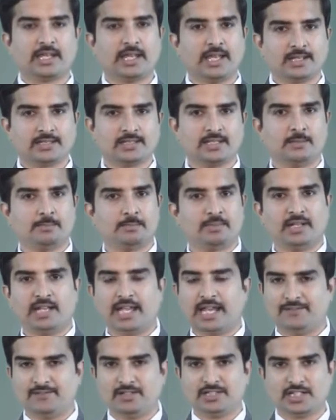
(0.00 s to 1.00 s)
Example,
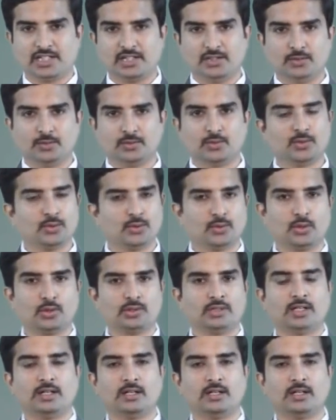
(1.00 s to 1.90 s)
I will tell you. You know